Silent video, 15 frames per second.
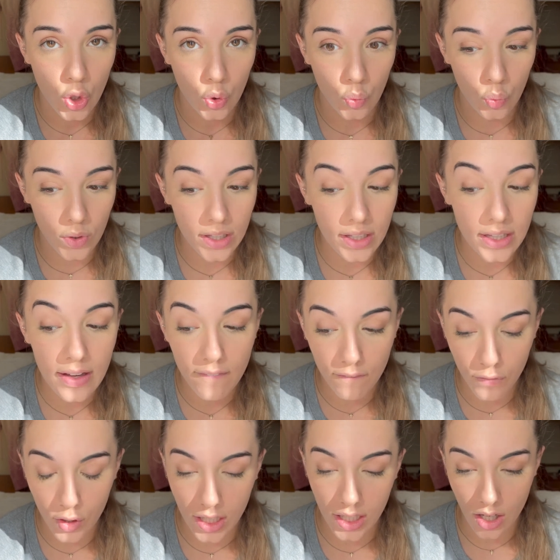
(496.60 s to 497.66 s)
Really
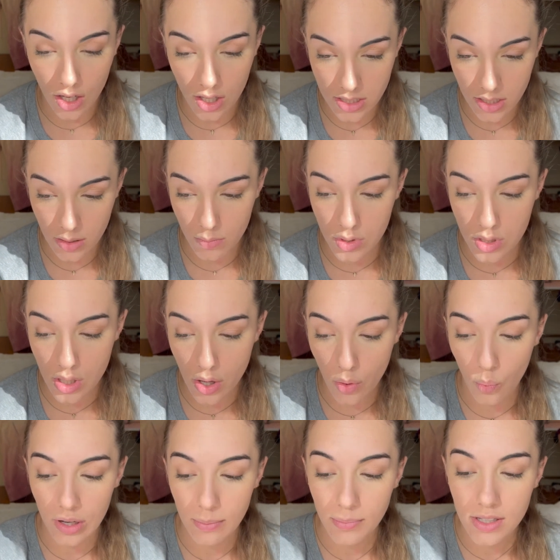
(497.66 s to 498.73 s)
freaking awesome. So
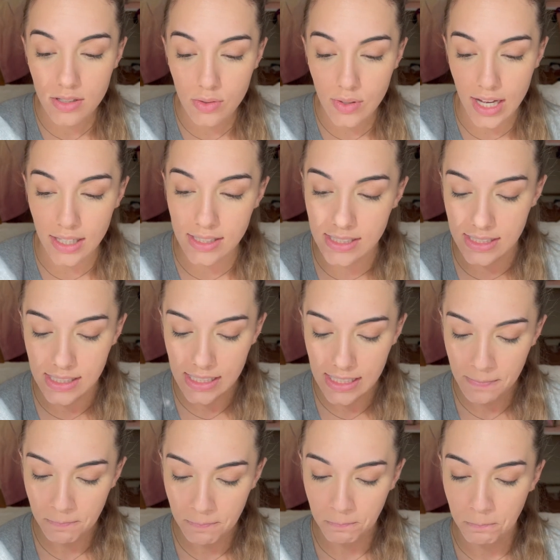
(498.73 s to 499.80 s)
what I'm going to do next
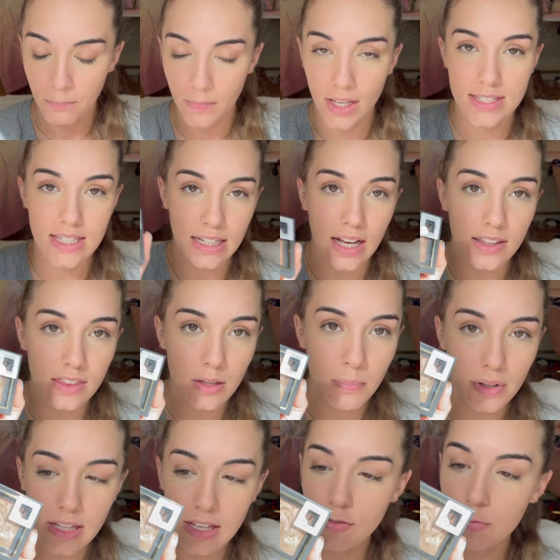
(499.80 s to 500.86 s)
is I got the
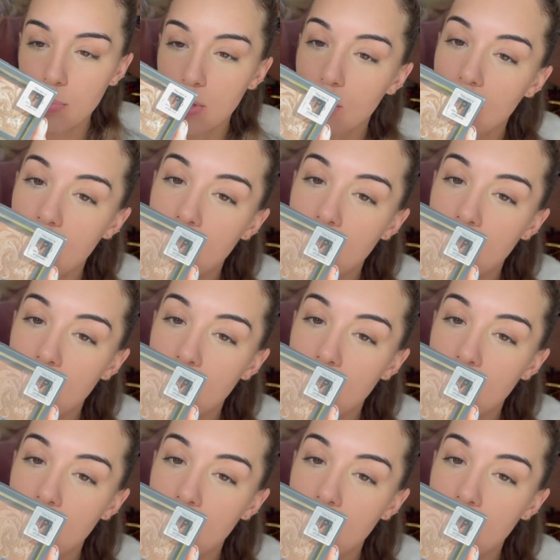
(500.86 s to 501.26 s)
Believe Beauty.